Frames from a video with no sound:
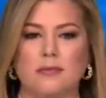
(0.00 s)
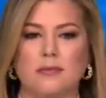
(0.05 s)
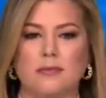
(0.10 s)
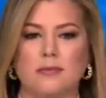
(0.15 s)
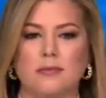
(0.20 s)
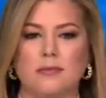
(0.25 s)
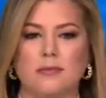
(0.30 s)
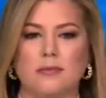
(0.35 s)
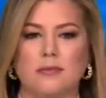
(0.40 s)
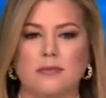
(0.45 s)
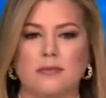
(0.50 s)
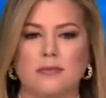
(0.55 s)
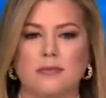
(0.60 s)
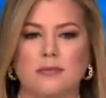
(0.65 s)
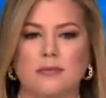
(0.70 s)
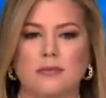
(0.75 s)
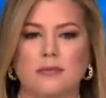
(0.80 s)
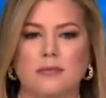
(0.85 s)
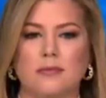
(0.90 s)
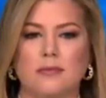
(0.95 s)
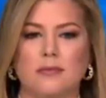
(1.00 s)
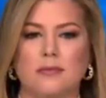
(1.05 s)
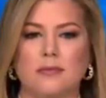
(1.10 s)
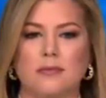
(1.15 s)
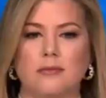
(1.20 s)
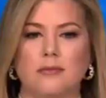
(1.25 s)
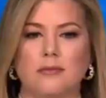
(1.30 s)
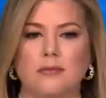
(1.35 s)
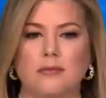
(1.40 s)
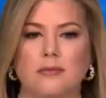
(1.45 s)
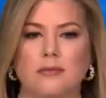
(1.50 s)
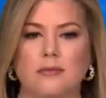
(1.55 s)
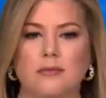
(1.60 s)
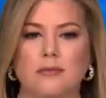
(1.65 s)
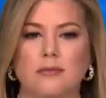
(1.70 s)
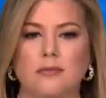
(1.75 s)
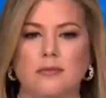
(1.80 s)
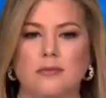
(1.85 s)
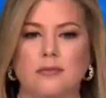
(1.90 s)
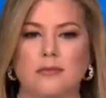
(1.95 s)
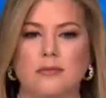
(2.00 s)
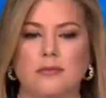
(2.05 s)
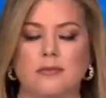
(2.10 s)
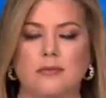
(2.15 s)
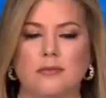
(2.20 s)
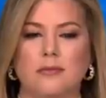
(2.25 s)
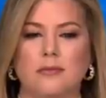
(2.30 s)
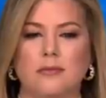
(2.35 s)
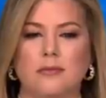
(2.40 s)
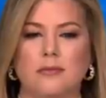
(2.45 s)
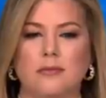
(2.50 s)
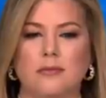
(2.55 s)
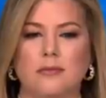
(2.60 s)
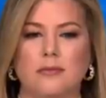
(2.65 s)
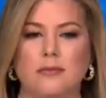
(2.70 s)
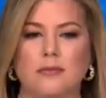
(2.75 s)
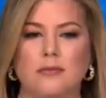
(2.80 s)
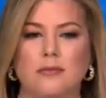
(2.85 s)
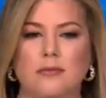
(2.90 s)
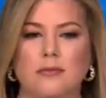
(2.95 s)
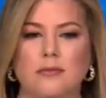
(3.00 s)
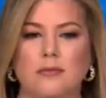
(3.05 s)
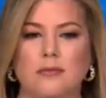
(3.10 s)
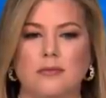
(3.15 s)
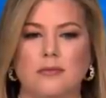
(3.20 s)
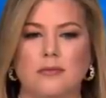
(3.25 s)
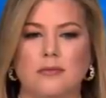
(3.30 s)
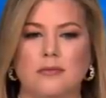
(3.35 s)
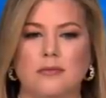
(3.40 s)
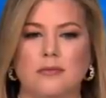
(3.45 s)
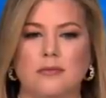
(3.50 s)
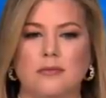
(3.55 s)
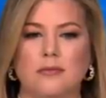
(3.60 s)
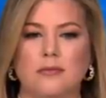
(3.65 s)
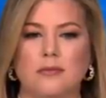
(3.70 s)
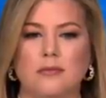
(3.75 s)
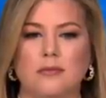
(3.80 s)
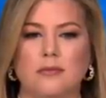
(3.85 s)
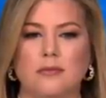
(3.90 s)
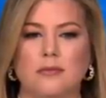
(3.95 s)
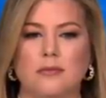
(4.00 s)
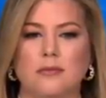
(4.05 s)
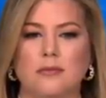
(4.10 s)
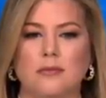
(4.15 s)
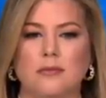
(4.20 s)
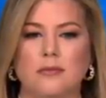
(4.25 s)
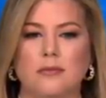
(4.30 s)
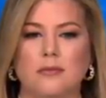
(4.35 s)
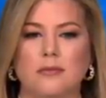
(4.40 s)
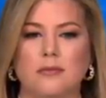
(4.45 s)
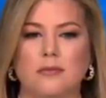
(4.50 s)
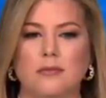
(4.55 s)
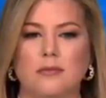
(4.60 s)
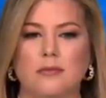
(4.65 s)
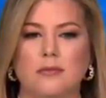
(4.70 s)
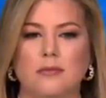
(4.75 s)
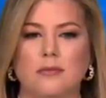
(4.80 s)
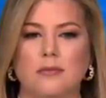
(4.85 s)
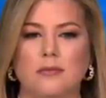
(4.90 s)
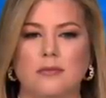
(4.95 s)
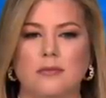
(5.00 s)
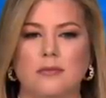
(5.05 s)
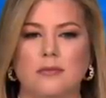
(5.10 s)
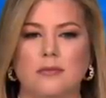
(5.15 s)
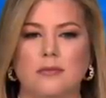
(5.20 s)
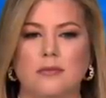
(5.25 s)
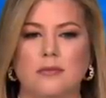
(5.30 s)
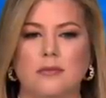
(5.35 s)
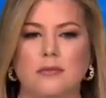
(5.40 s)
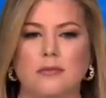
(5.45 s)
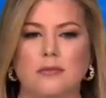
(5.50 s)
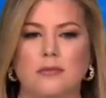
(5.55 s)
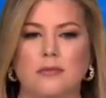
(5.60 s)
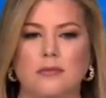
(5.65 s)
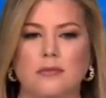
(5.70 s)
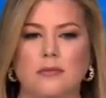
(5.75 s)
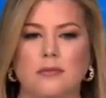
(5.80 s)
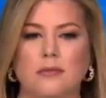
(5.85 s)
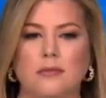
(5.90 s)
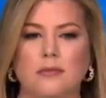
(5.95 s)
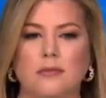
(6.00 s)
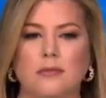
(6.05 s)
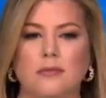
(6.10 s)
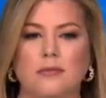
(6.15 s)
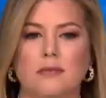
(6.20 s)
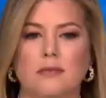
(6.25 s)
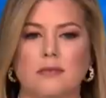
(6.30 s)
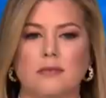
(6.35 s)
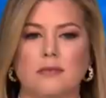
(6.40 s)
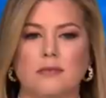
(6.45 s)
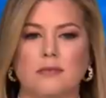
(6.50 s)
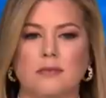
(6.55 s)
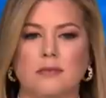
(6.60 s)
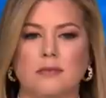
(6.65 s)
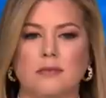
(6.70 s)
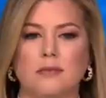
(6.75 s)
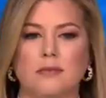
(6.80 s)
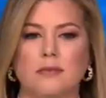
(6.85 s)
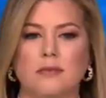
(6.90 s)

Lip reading: This person isn't speaking.